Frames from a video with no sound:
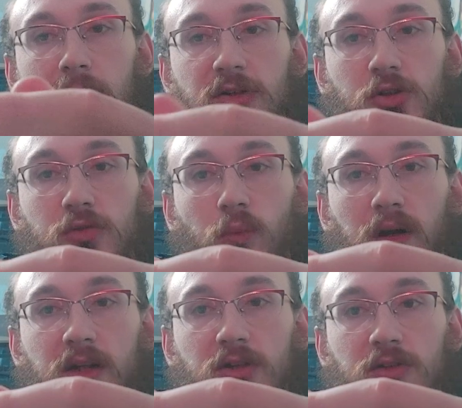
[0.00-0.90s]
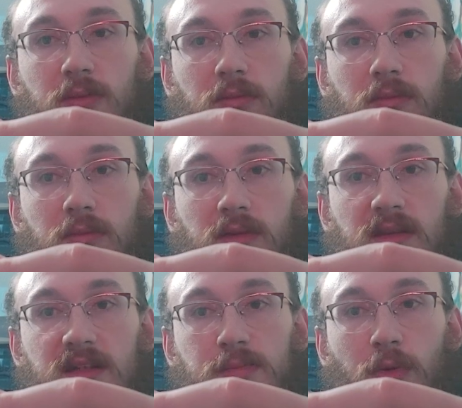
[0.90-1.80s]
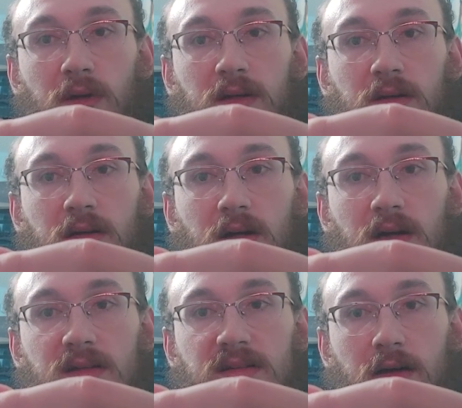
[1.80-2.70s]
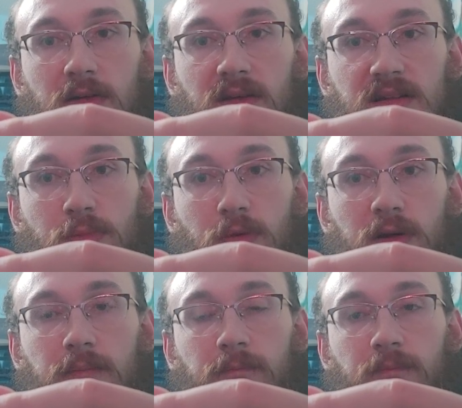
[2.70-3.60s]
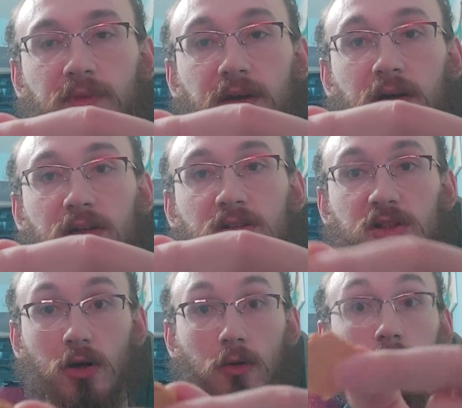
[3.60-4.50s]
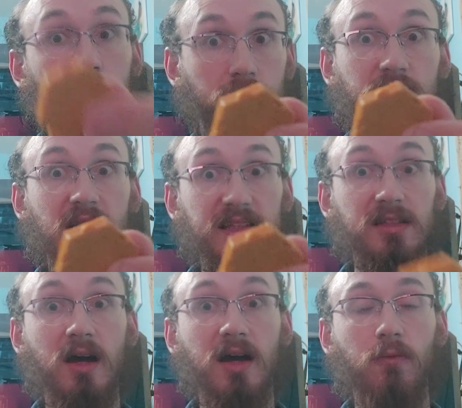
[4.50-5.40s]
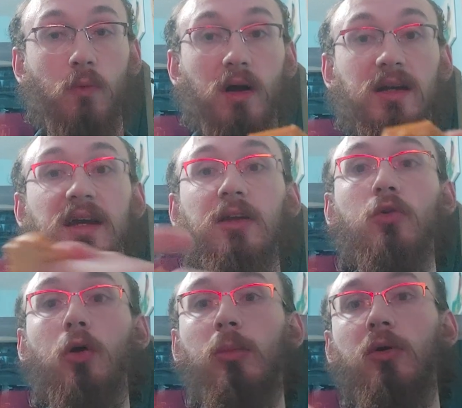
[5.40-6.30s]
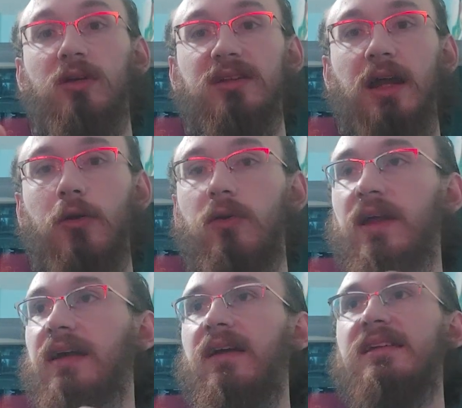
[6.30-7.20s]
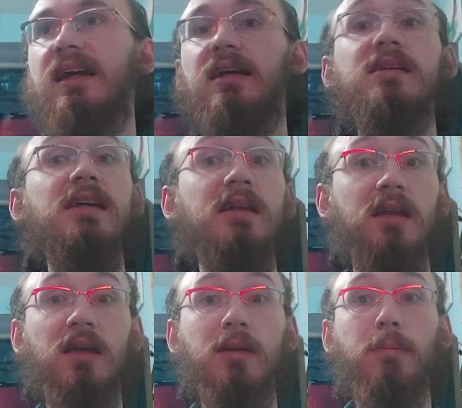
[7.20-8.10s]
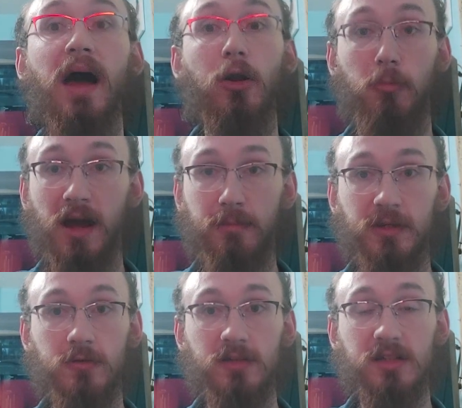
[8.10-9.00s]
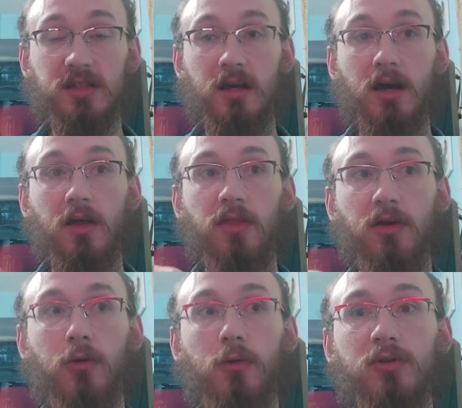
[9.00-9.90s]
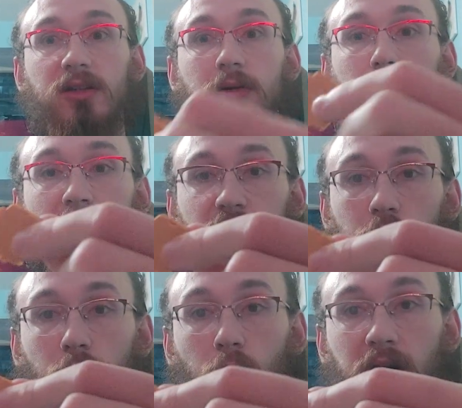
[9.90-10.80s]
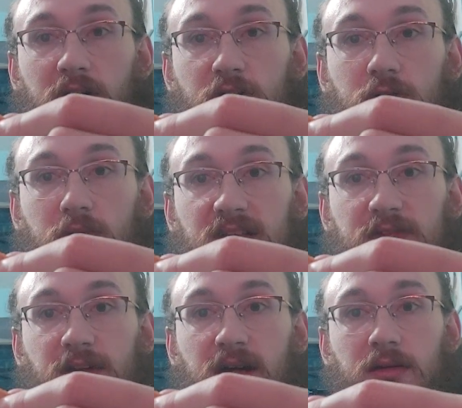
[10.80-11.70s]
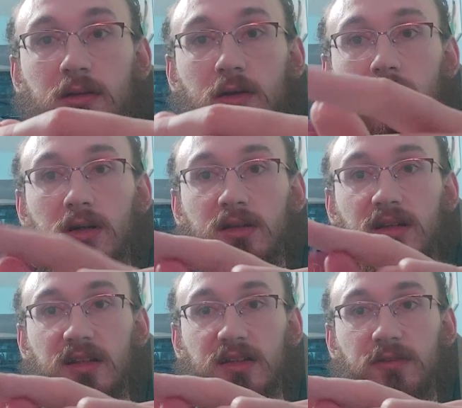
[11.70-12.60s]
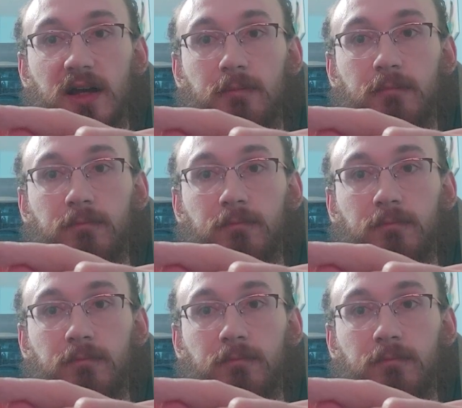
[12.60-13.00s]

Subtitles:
measures 1 inch from this point down to this point. So that's not what a normal standard, like let's say a D&D battle map uses. Those measure 1 inch from this flat to this flat.